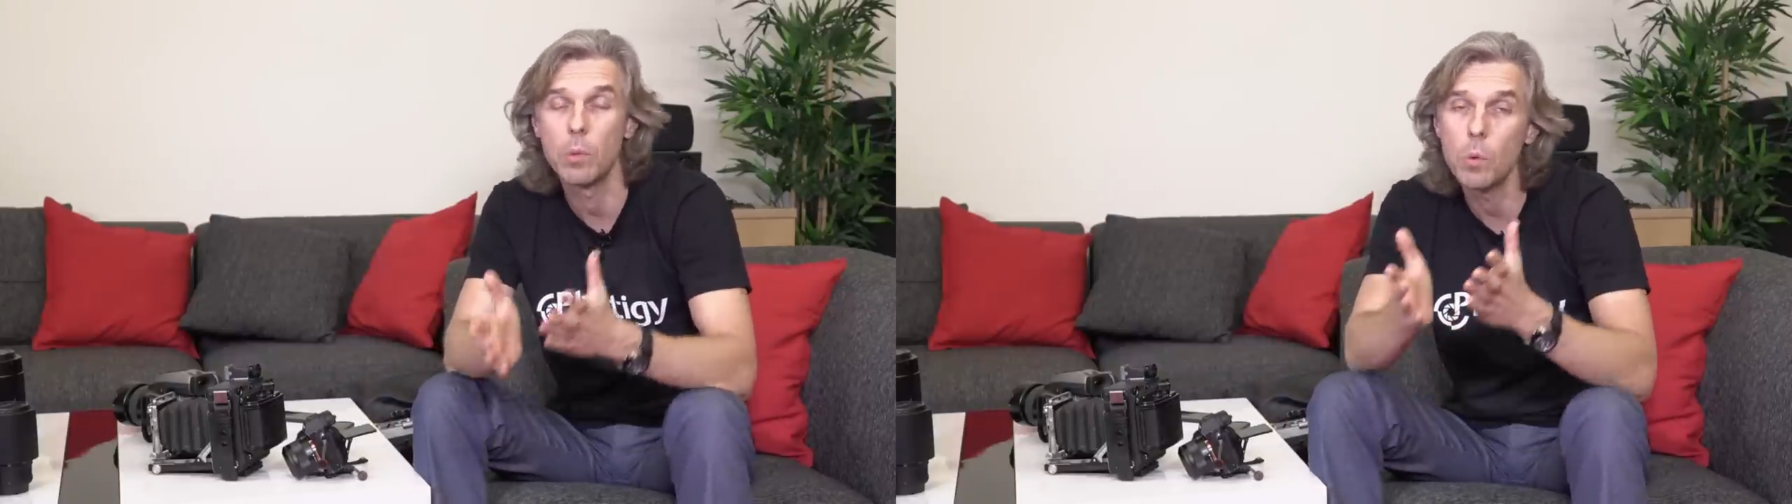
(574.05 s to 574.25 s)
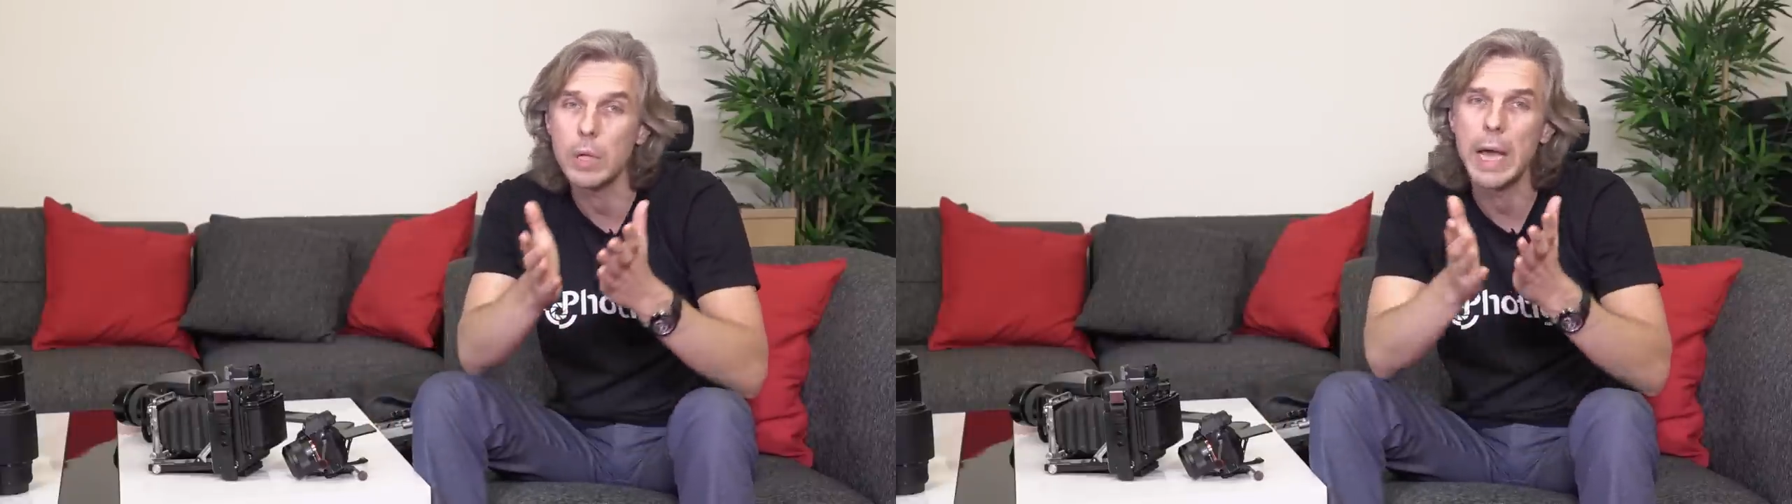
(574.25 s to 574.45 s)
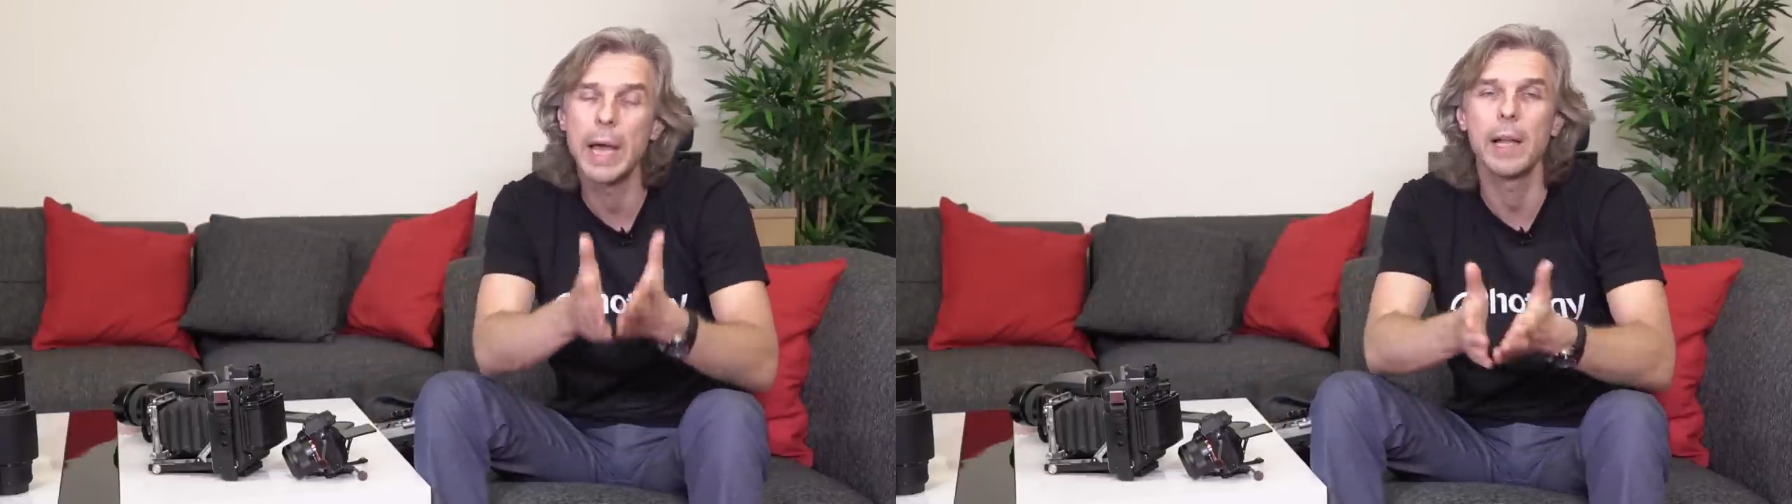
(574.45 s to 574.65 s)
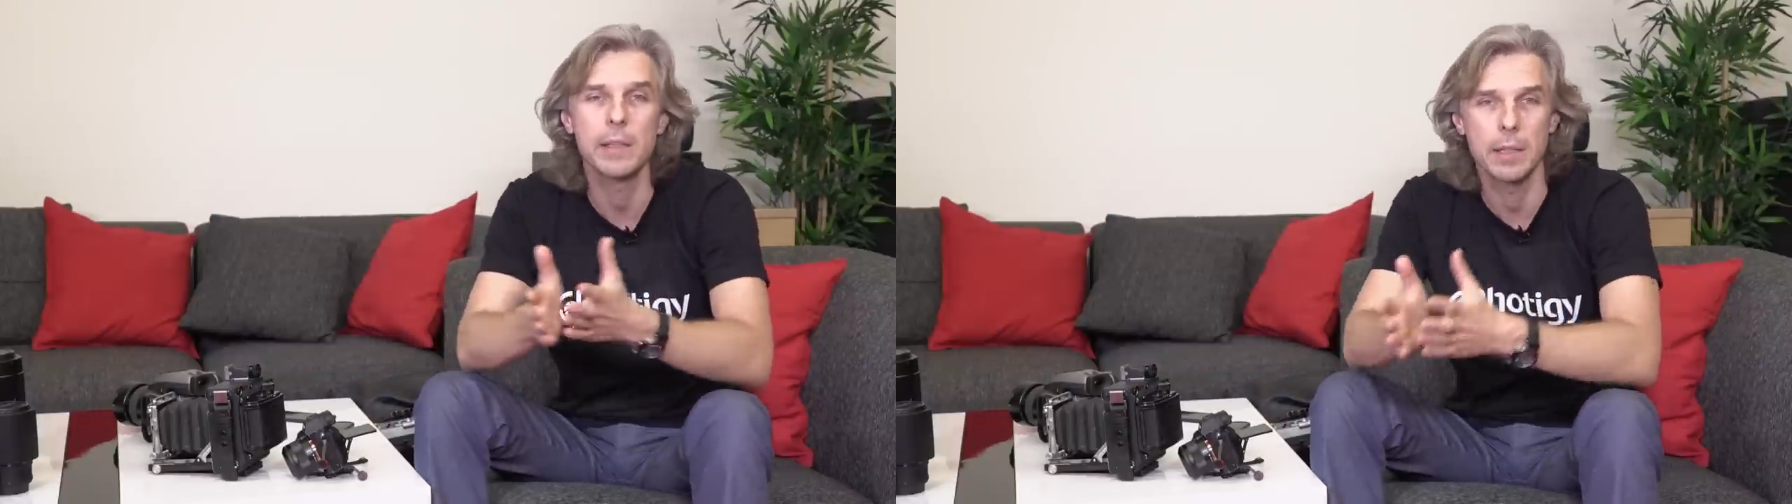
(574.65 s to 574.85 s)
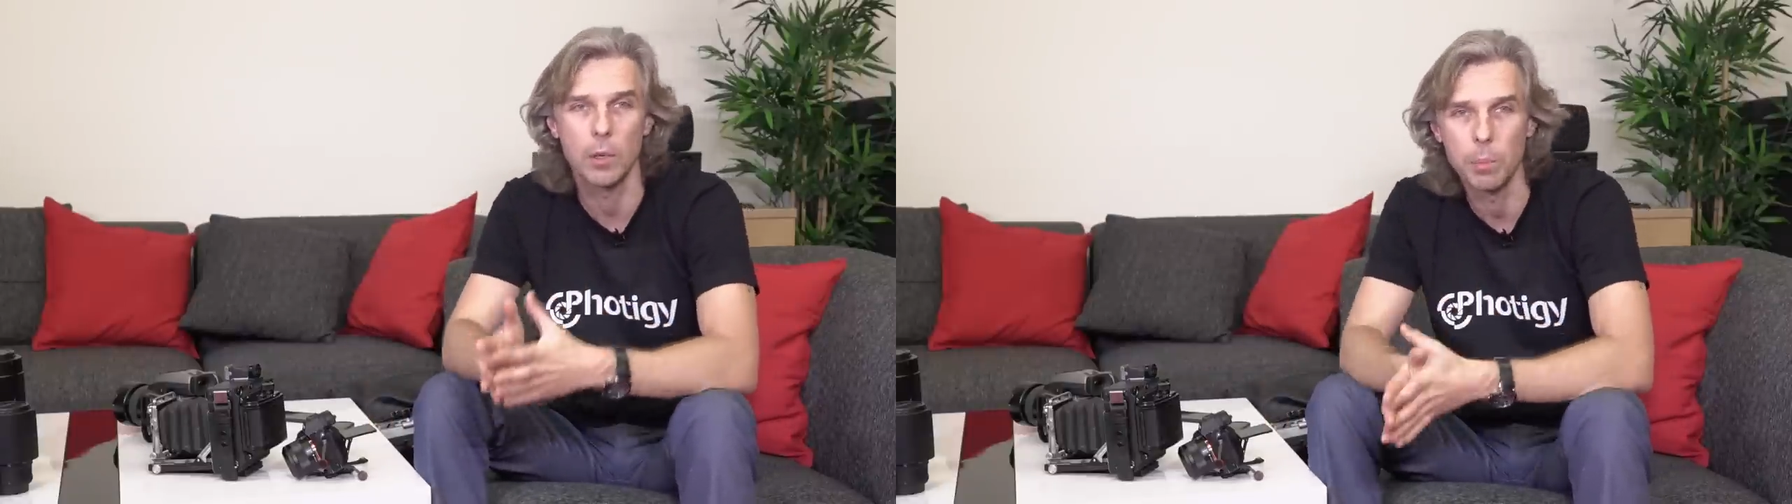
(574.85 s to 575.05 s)
want
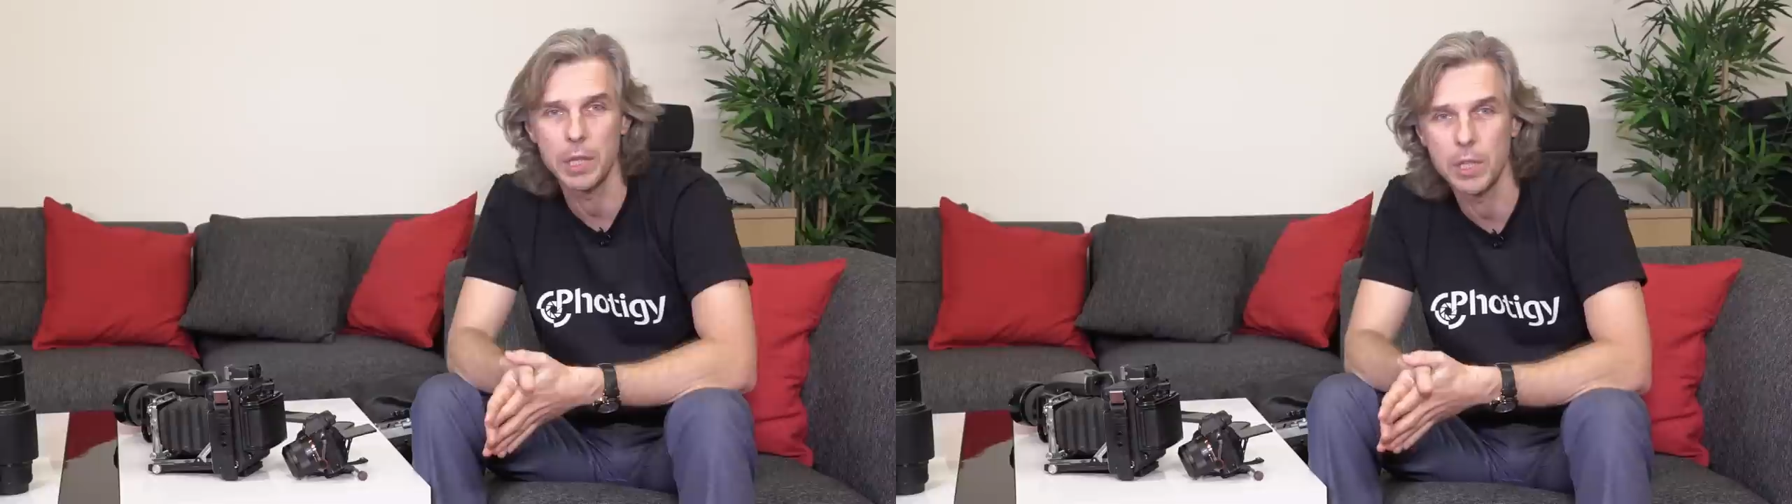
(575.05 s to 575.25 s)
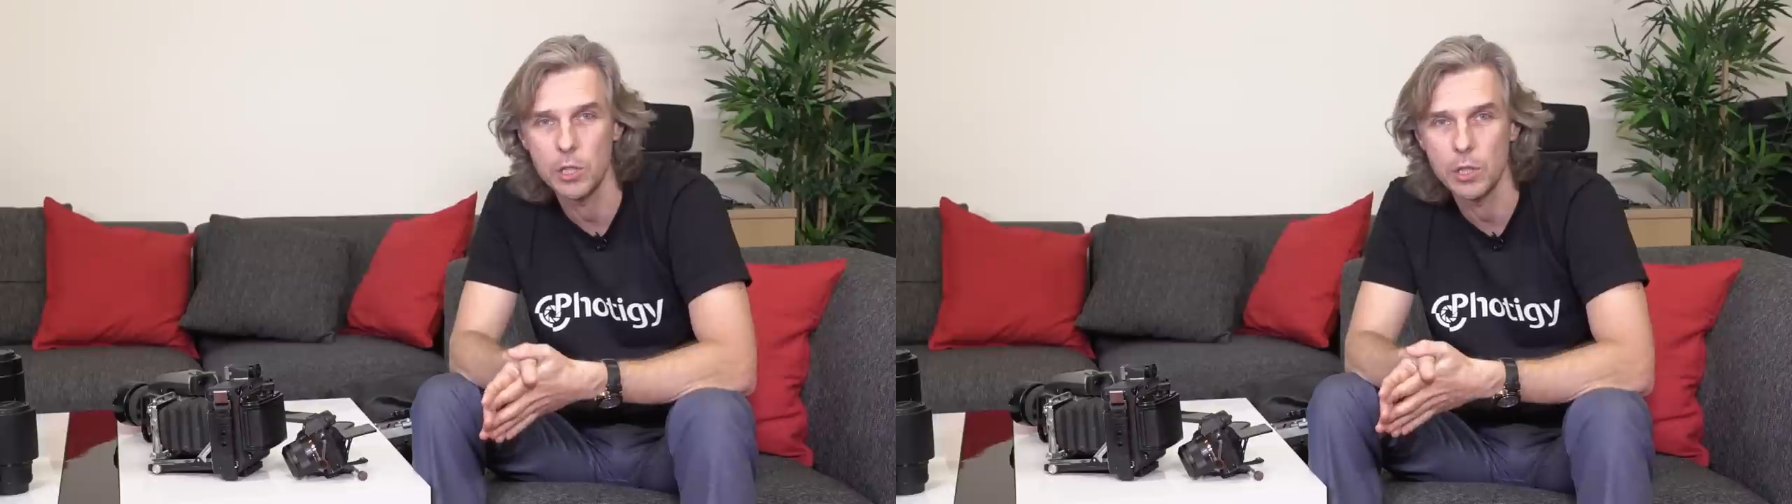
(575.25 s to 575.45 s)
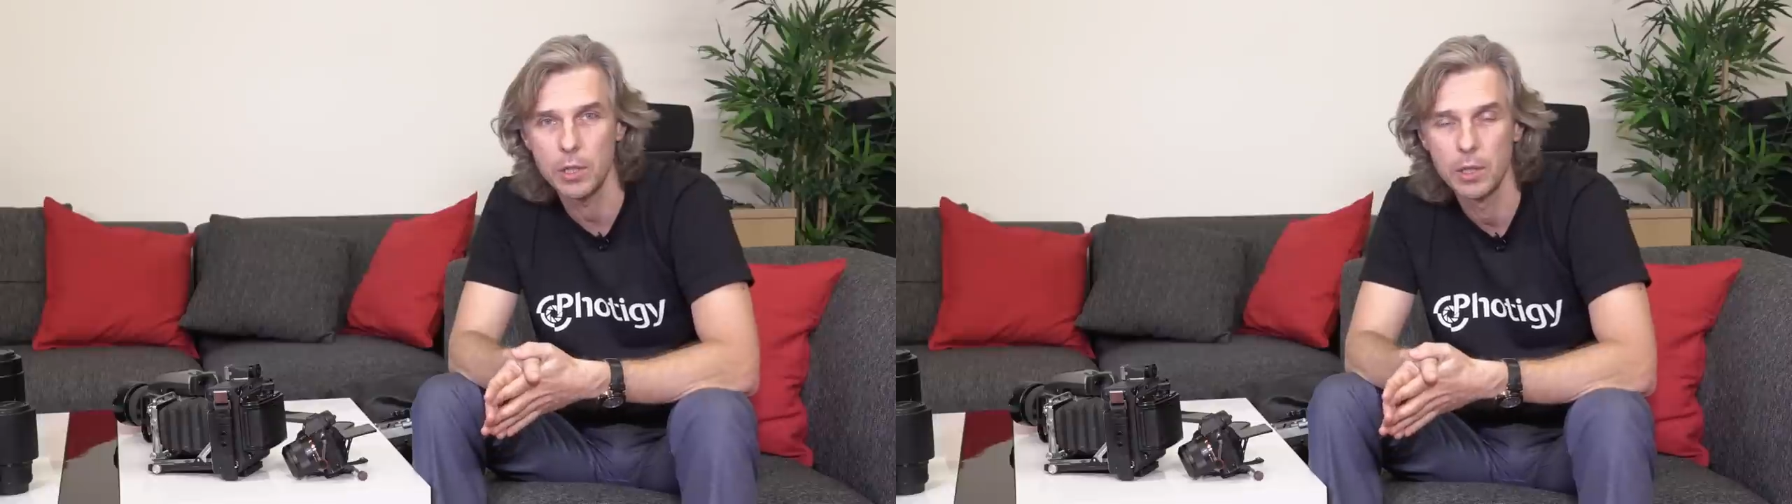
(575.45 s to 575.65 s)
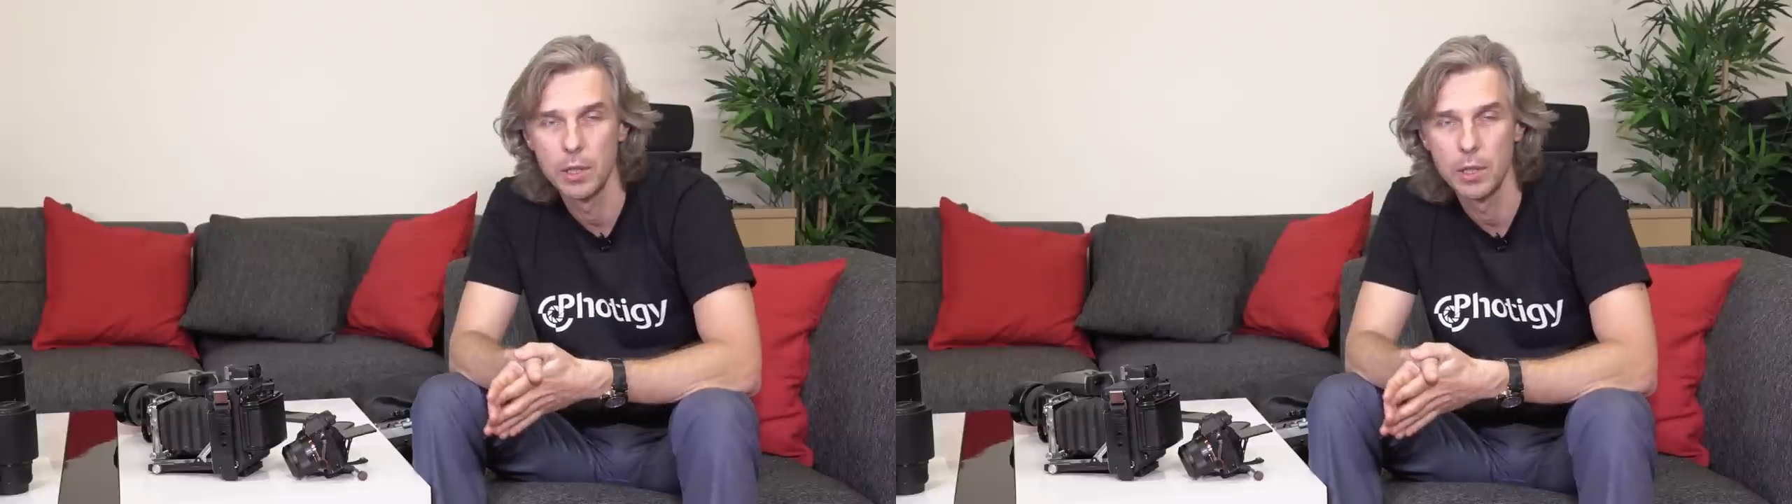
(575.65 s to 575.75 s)
healthy competition.